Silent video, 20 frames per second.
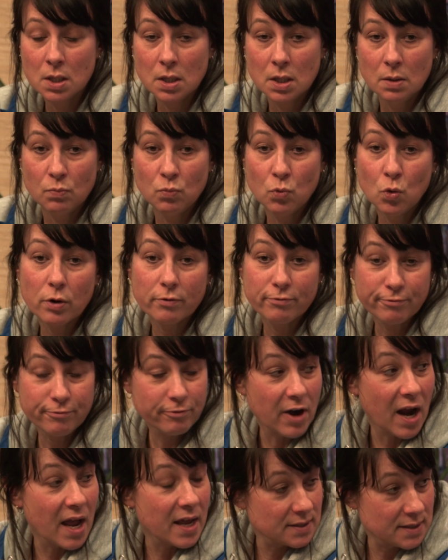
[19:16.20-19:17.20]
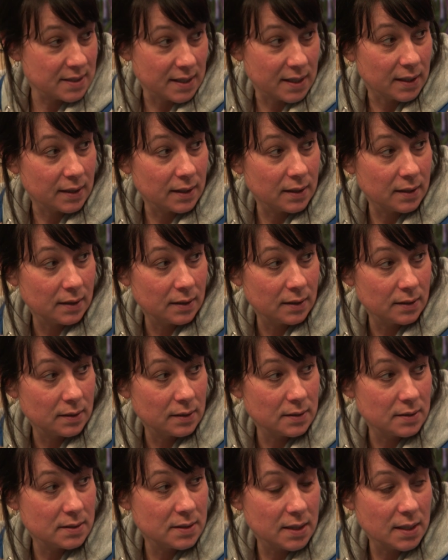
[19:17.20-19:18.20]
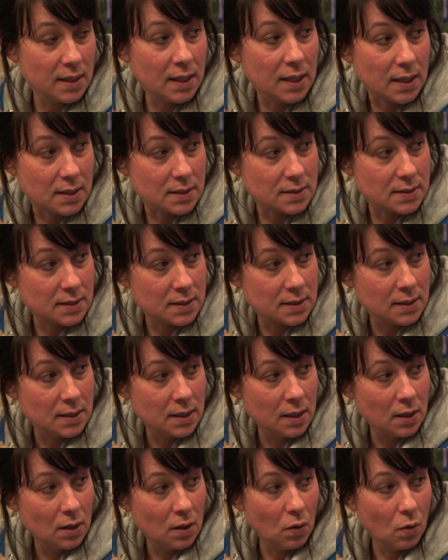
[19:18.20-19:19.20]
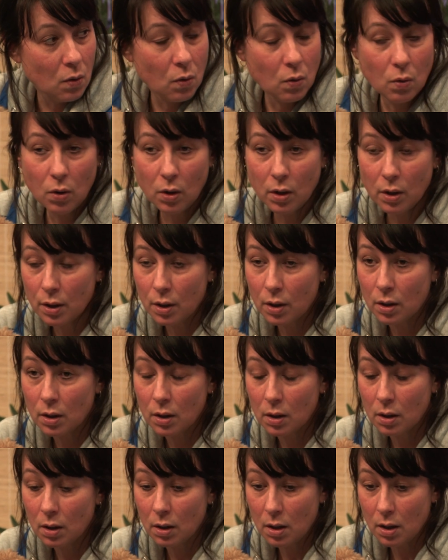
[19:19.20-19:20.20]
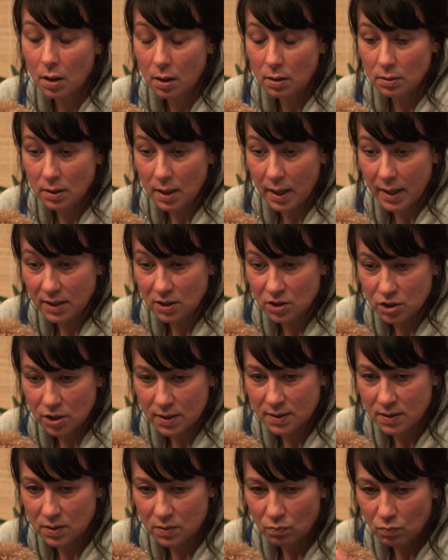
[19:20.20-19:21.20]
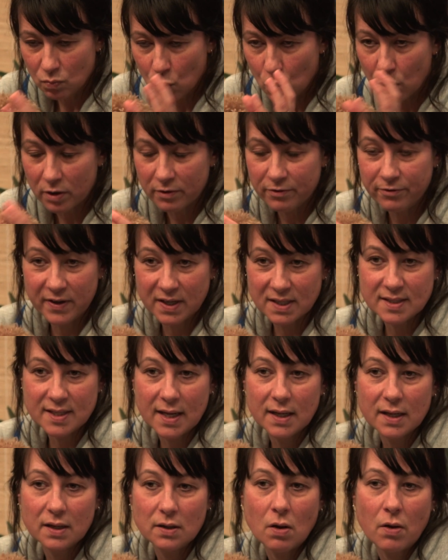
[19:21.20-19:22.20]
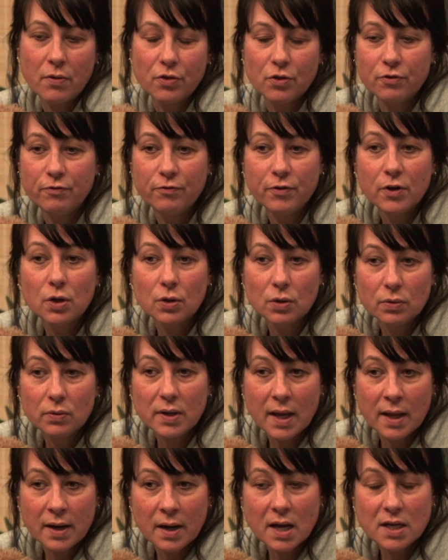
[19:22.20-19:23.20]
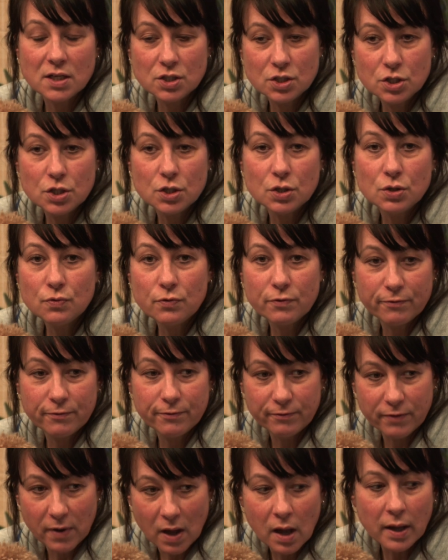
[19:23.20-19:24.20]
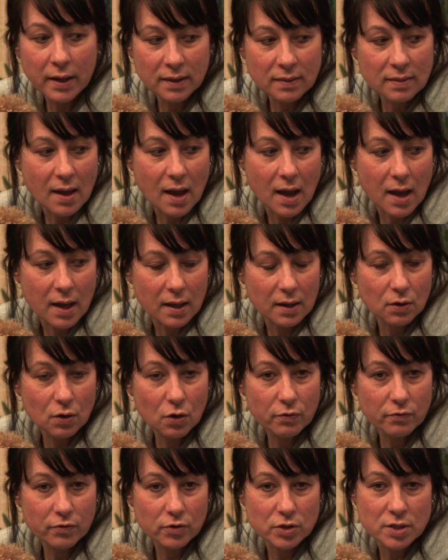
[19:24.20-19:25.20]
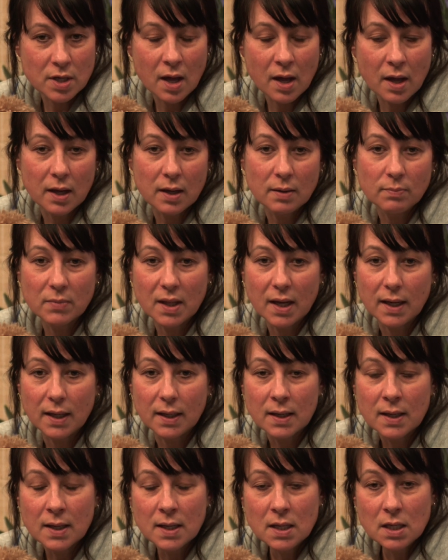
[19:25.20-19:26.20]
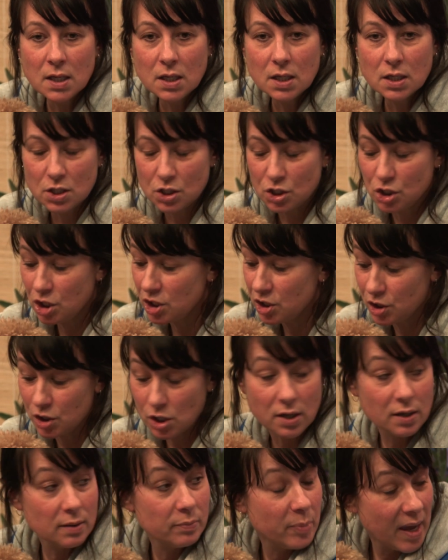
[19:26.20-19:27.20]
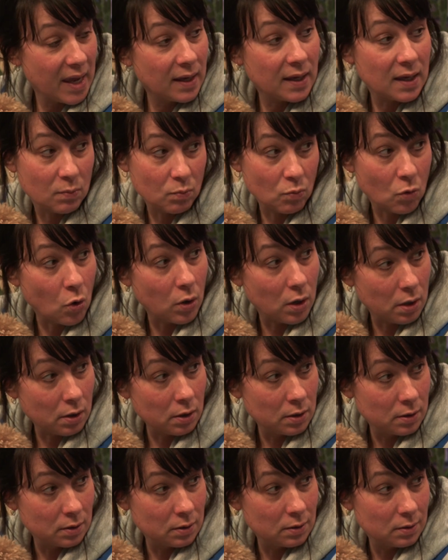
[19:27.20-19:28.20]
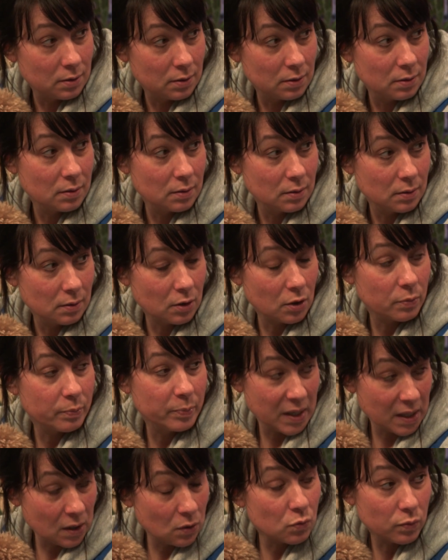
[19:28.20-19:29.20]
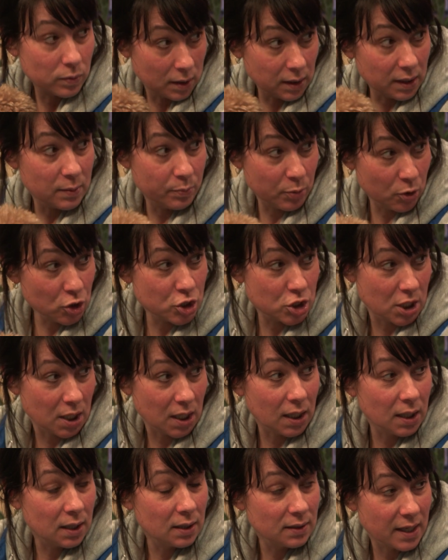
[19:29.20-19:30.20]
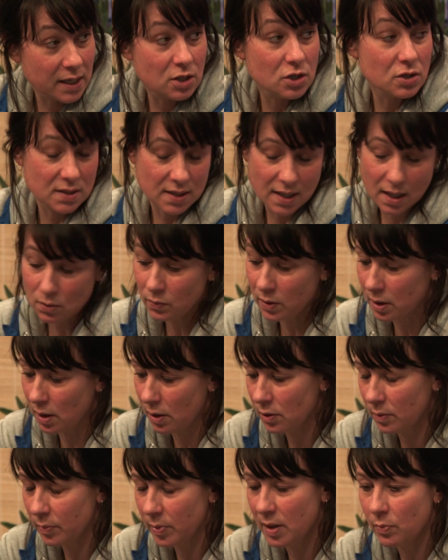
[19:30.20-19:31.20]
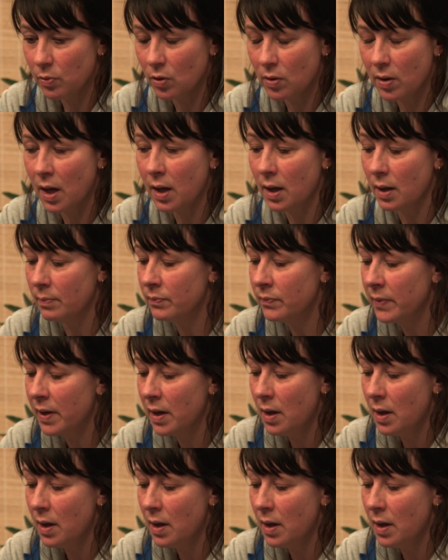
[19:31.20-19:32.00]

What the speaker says: more frantic to eat, or like just more fixated on the food. And I do find that over time, like she started begging more or being really pushy, like you said, when other people come.